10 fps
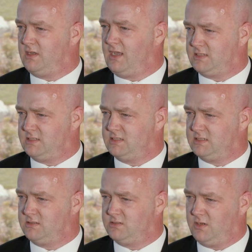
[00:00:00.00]

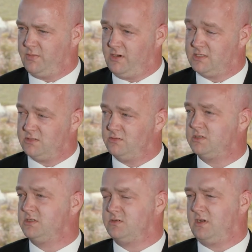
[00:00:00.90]
access to our parents and
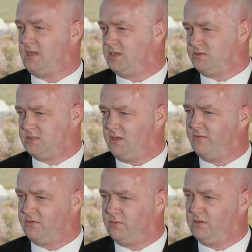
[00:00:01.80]
also to our casual
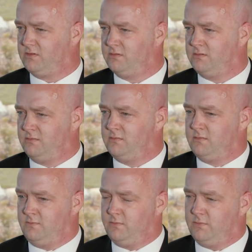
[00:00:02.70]
staff as well.
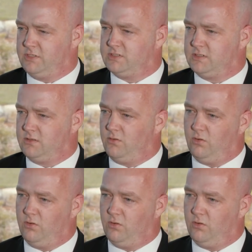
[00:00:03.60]
But our